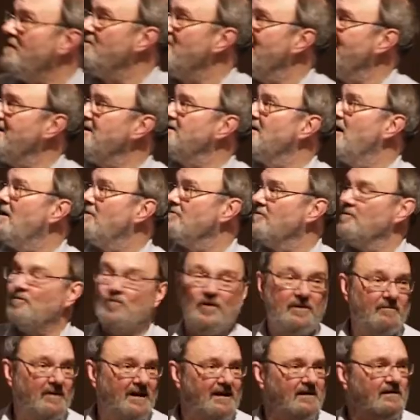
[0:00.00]
We made
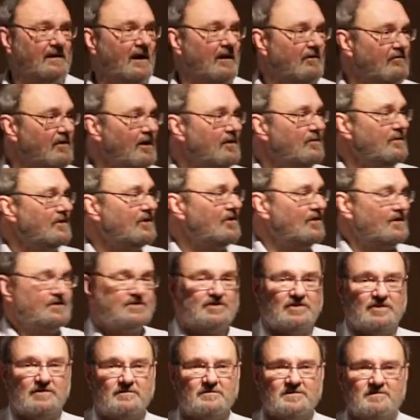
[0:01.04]
our we made our Roman
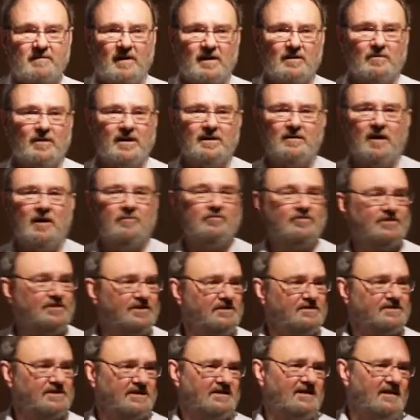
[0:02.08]
costumes, by the way. Our
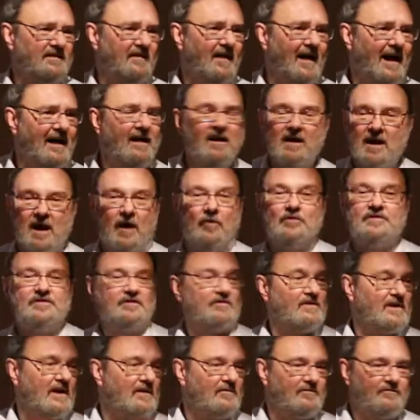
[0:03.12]
producer did that. Oh,
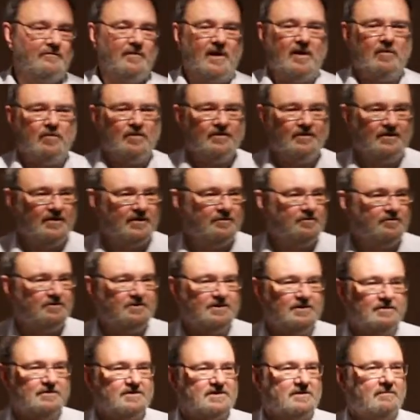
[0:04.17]
sorry, I, I wasn't the
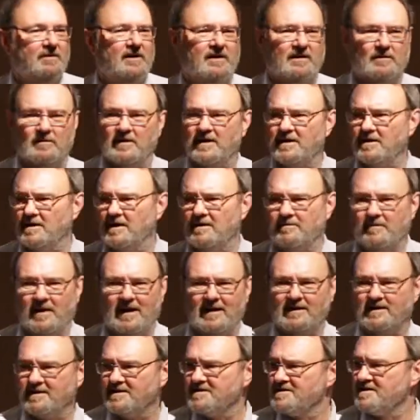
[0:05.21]
producer, by the way, um,
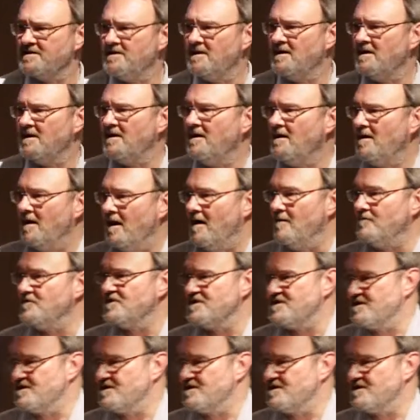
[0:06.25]
Alex. I'm